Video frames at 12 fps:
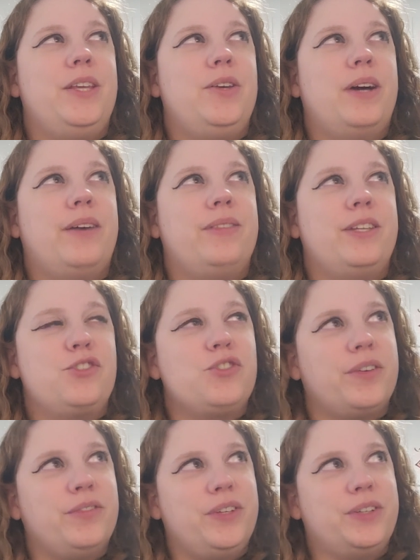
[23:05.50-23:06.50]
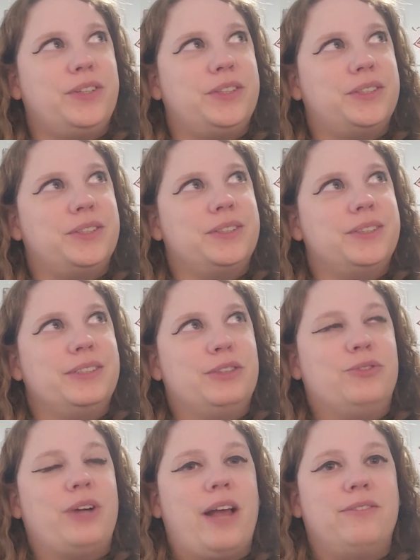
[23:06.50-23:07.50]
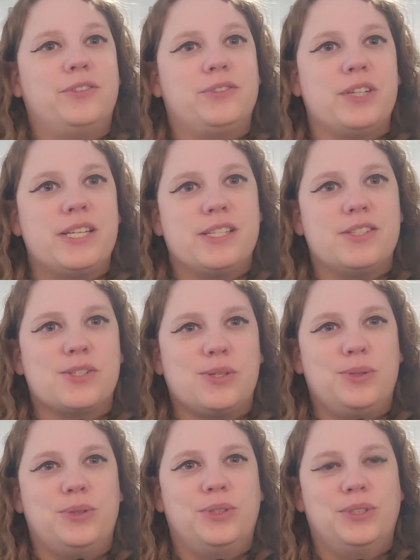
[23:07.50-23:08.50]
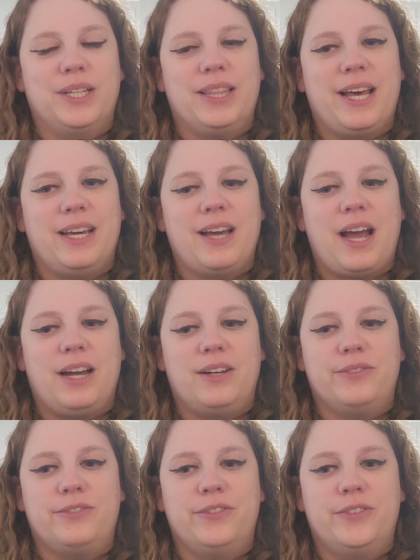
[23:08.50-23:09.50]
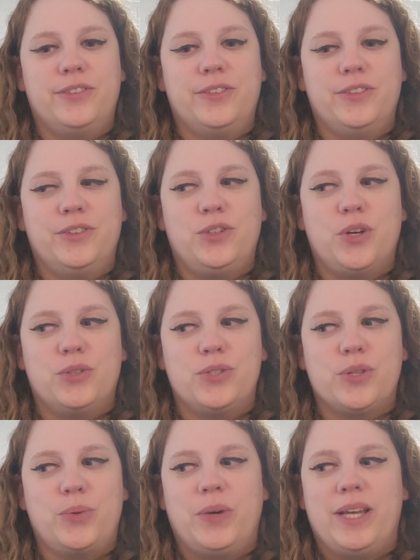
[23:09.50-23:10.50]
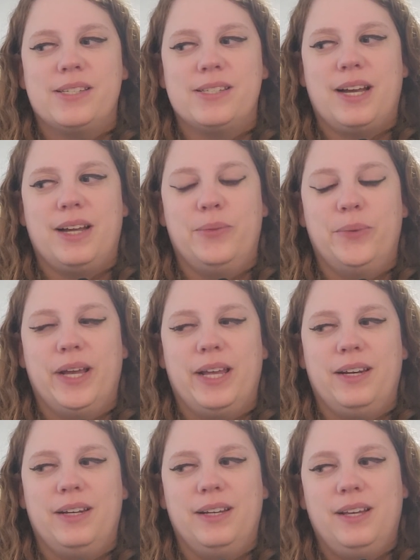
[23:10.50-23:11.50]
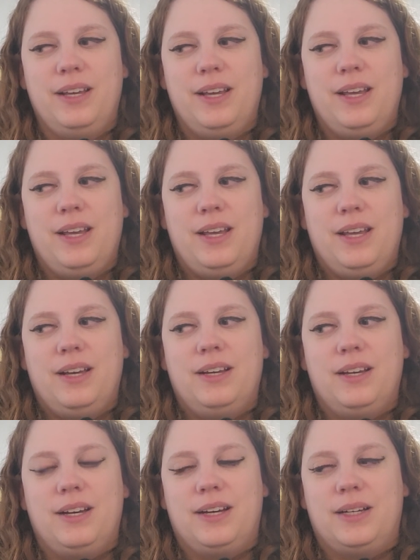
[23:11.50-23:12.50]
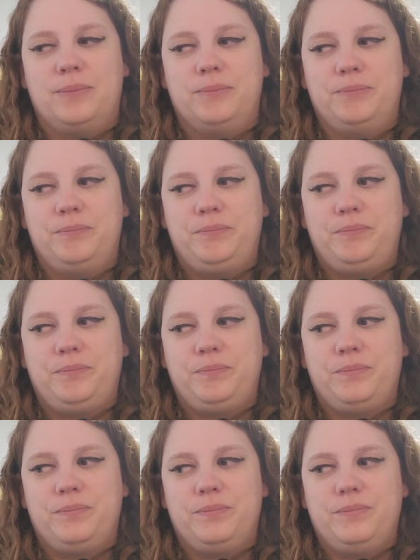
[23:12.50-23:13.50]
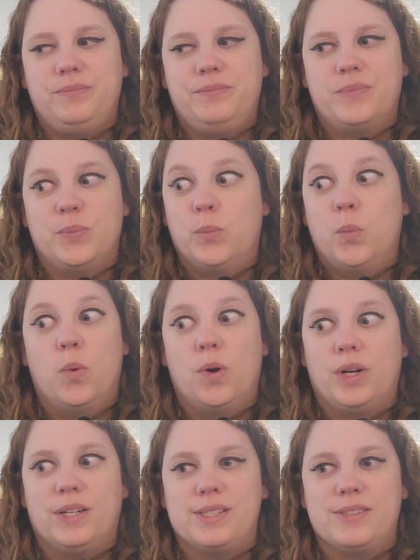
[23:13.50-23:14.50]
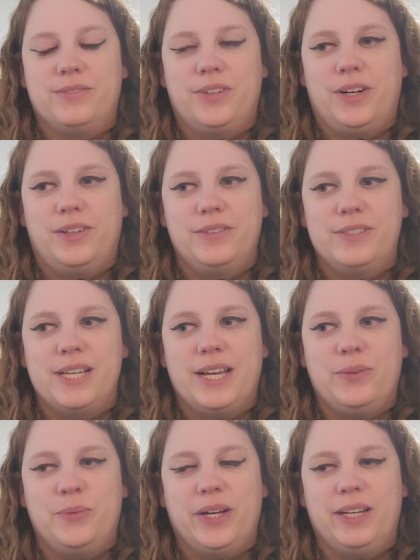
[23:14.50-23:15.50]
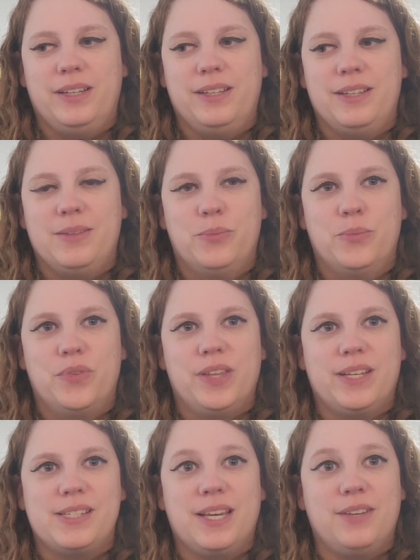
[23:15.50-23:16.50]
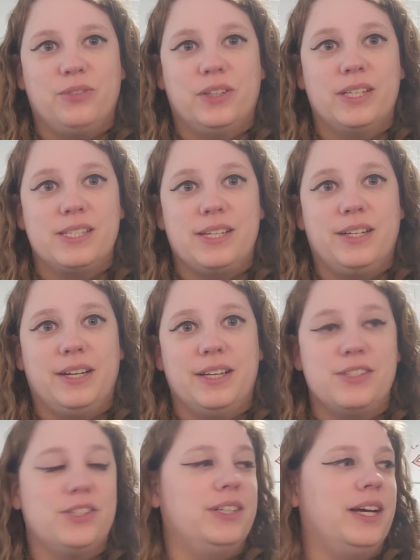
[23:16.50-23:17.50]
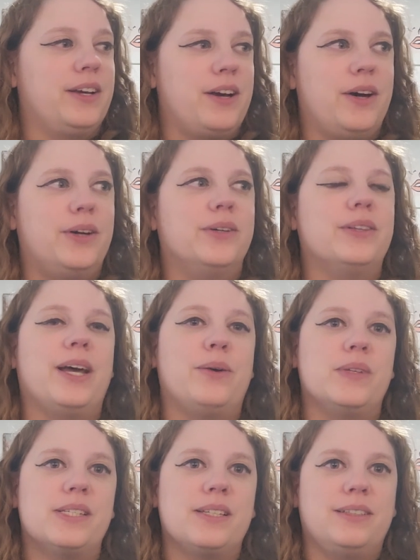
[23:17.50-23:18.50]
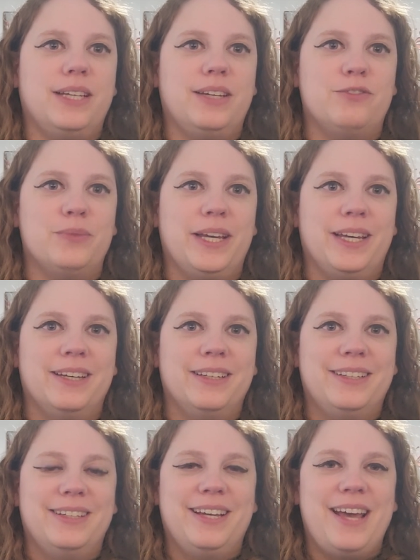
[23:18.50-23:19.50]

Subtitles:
you have these trivial rivalries in school that kind of go to the wayside when um, war is involved, and when things get really serious, you're like, oh, that was silly of me.